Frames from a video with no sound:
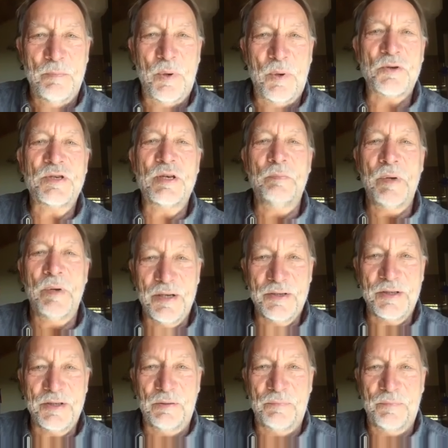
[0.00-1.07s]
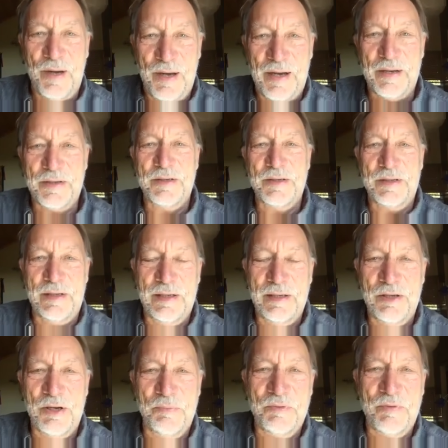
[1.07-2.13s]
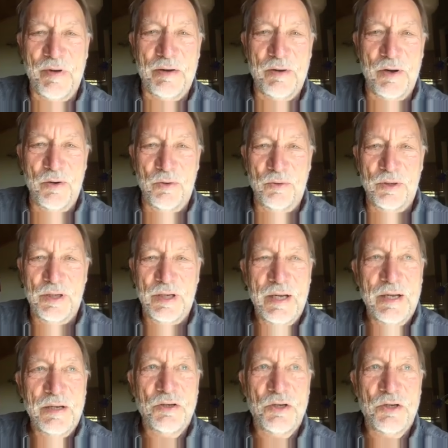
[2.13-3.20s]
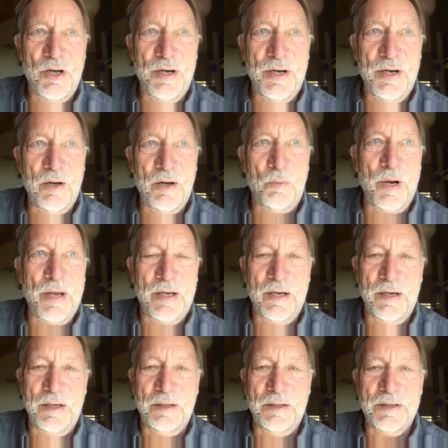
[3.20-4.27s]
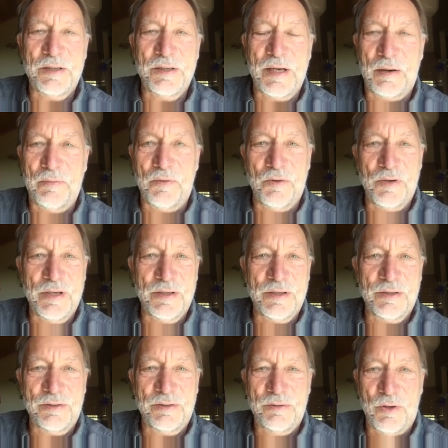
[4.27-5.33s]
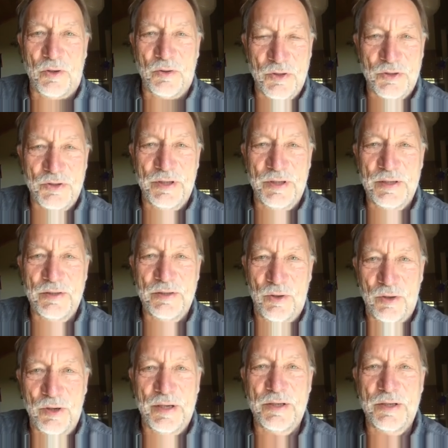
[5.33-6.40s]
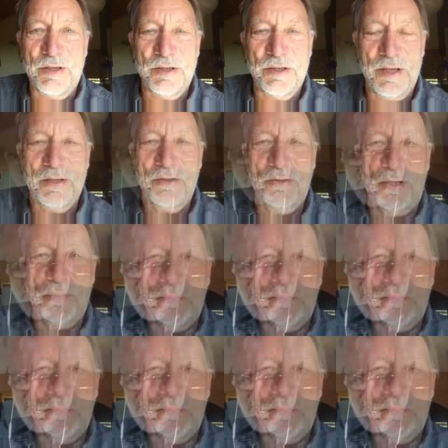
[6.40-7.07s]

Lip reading: possibility for us in terms of our own journey, awakening, discoveries, consciousness, knowledge, etc.